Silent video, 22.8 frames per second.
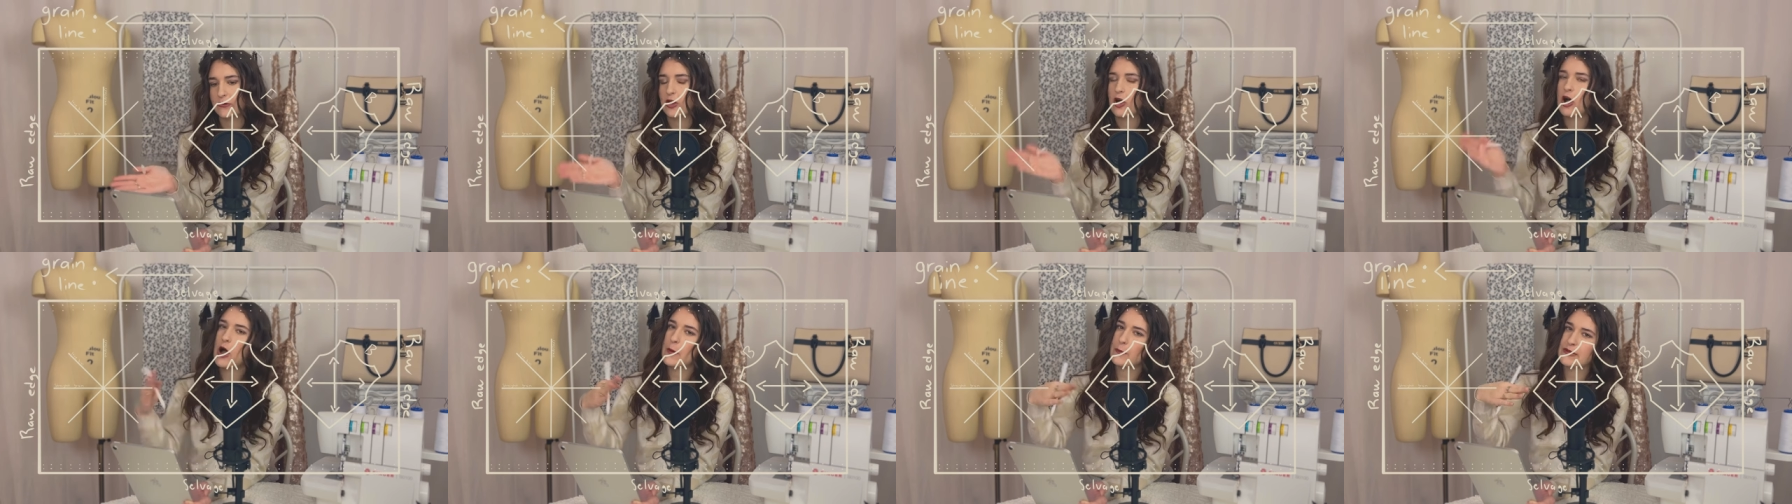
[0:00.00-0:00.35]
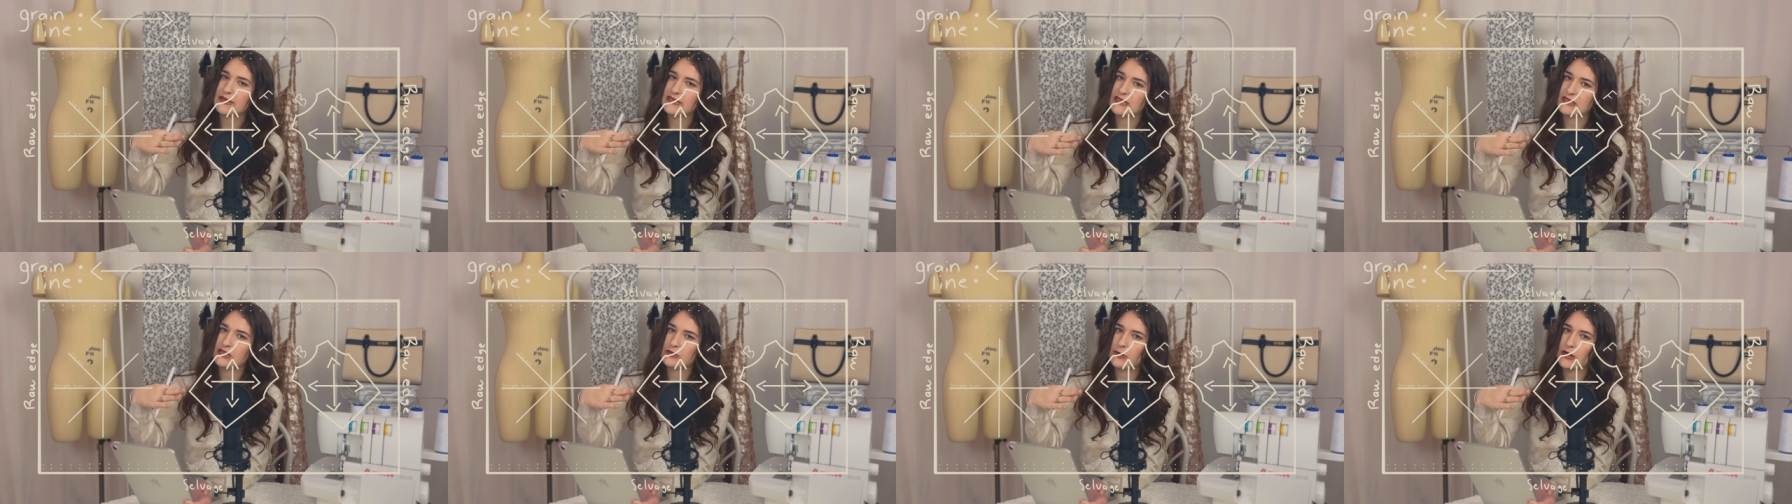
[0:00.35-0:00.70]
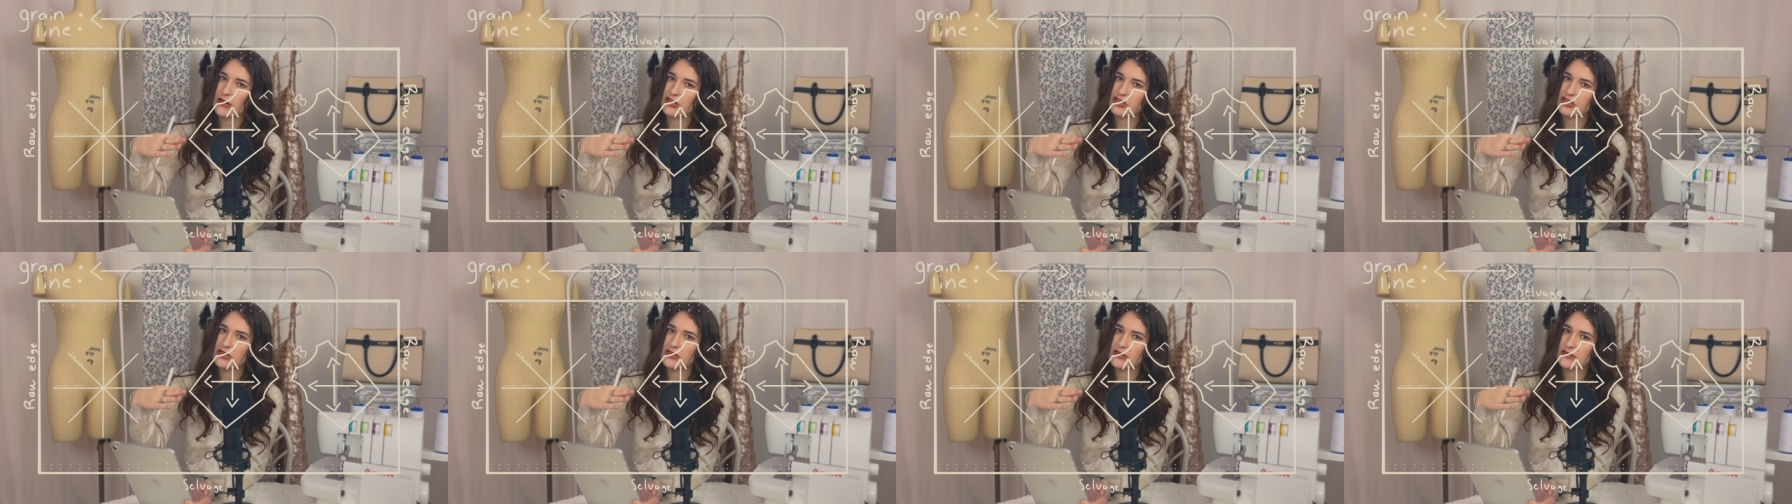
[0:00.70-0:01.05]
opposite
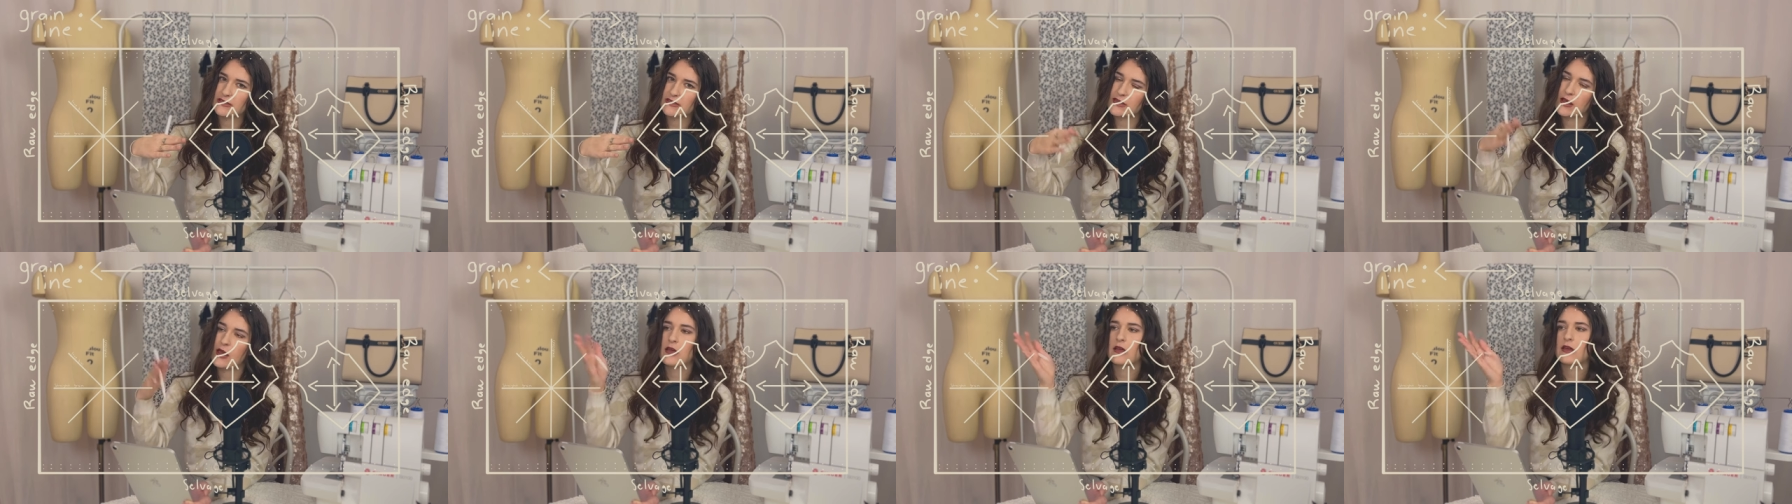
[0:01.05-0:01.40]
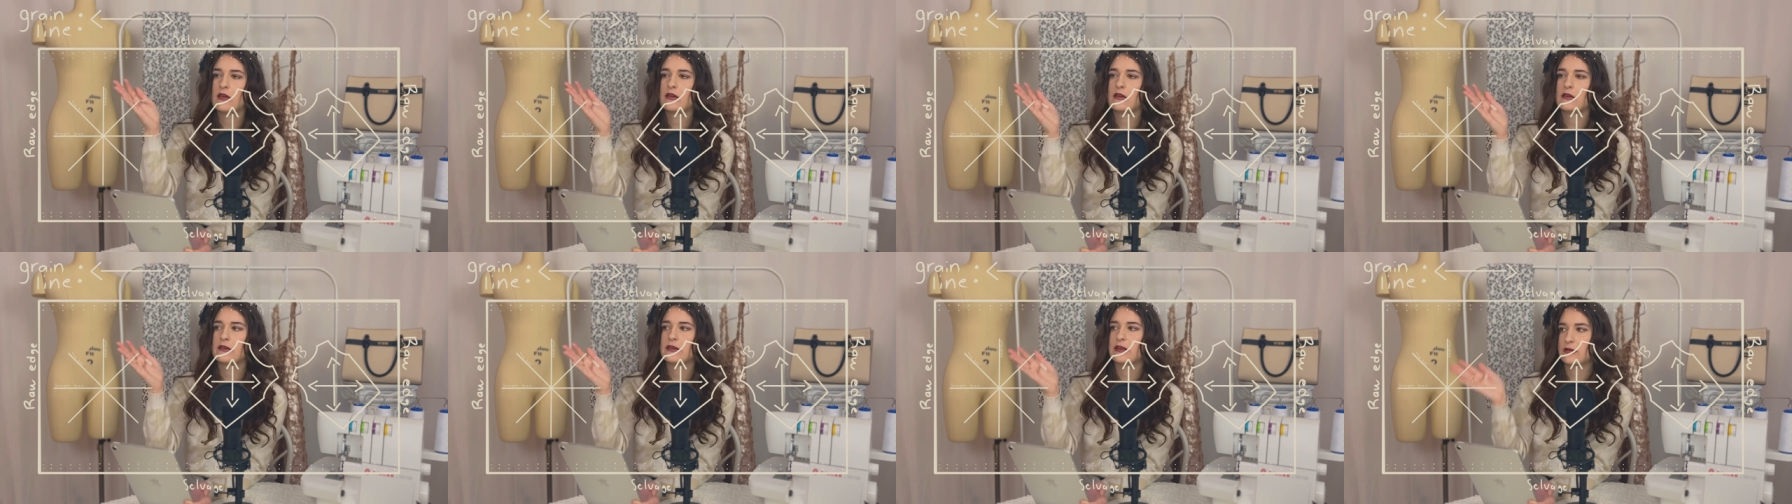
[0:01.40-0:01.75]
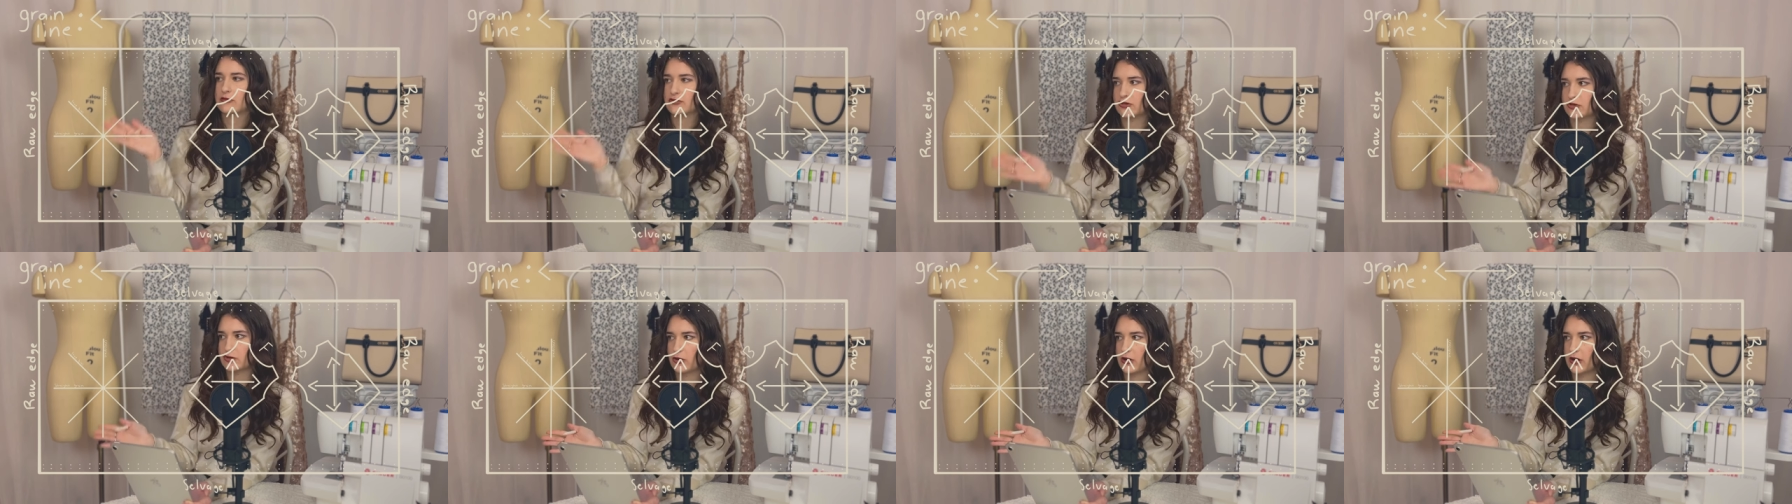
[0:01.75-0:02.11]
directions.
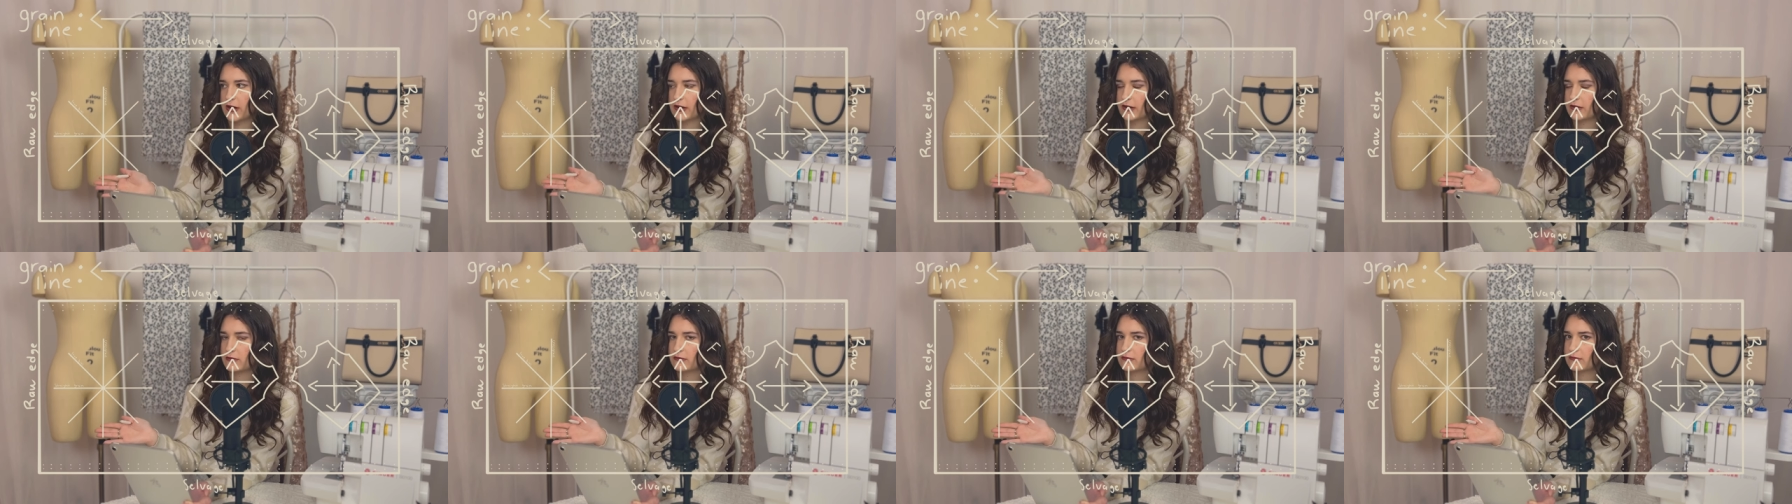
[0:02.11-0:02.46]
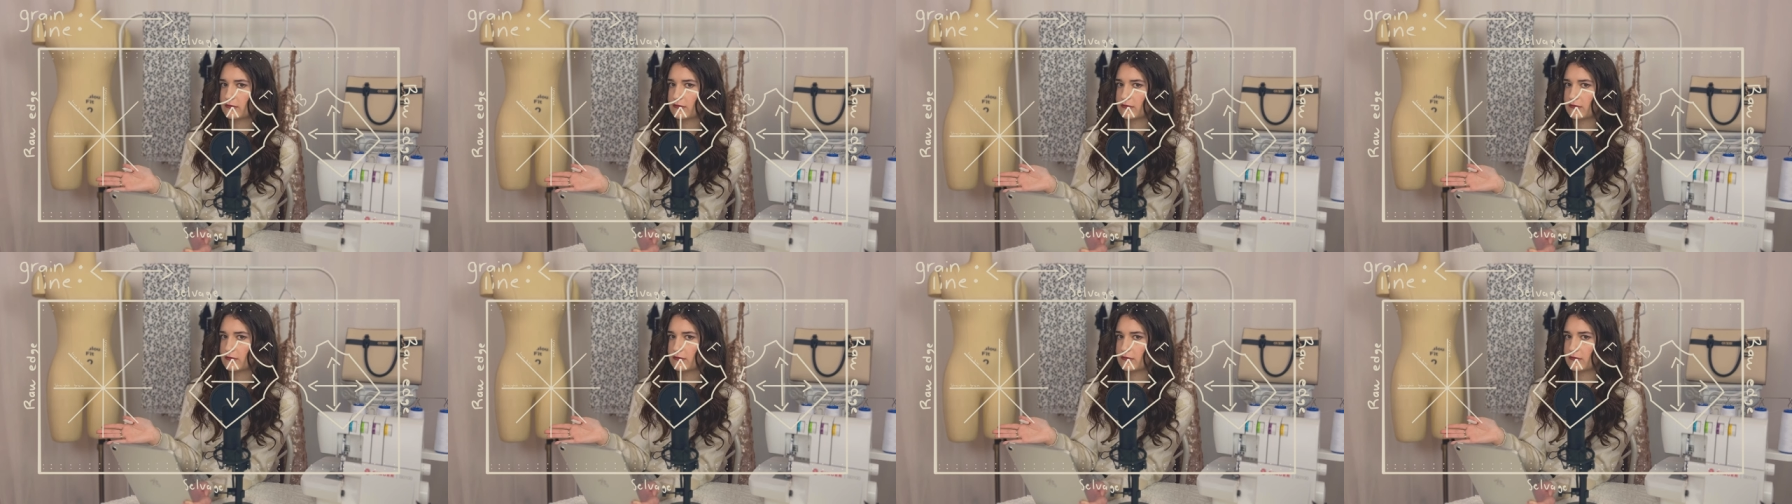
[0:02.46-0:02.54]
Here's a drawing